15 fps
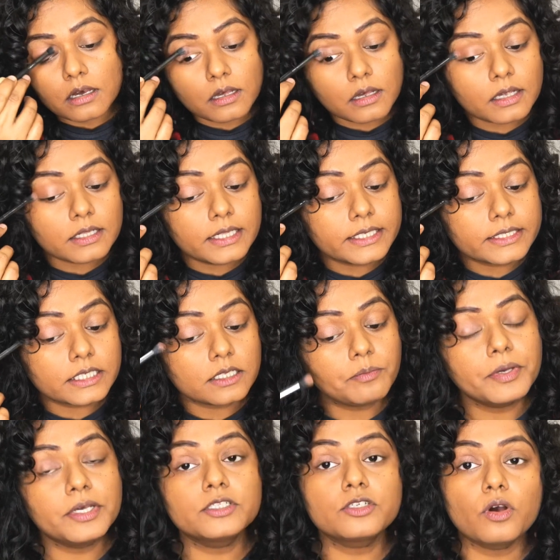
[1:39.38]
a little
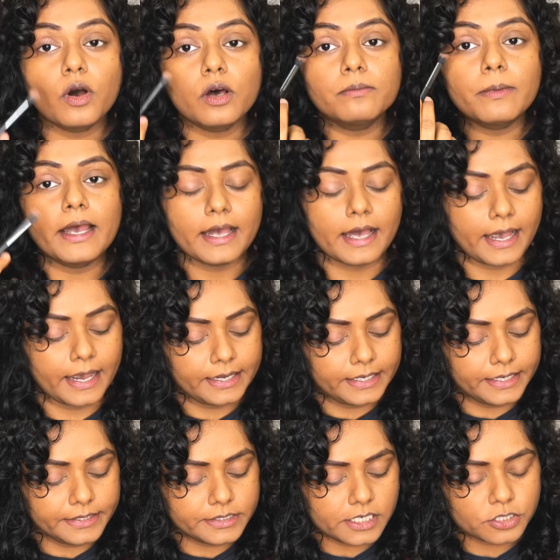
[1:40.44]
bit on my
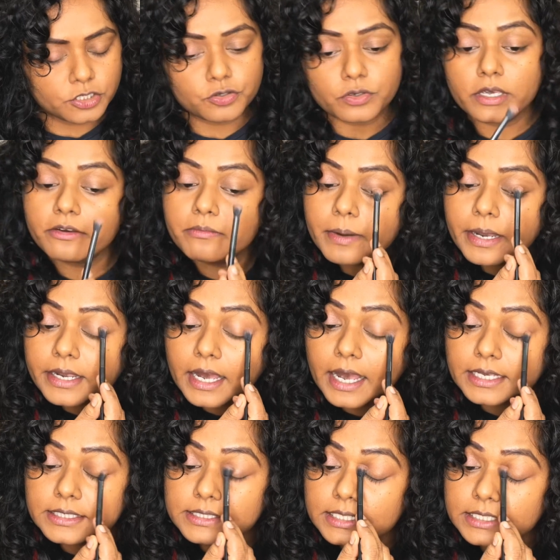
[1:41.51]
eyelid, just to give my
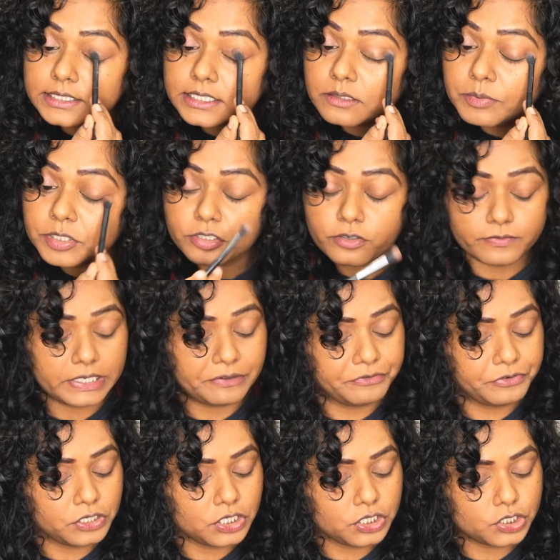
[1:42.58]
eyes a little bit of
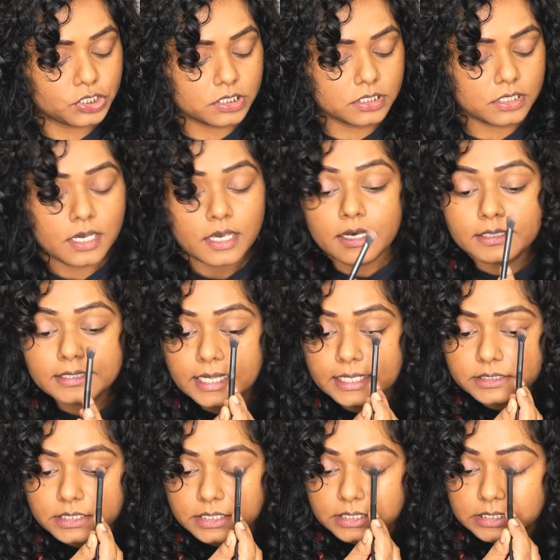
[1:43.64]
definition.
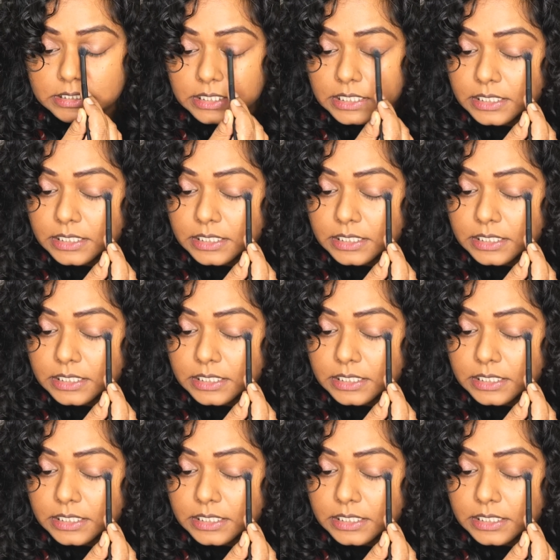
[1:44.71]
That's it.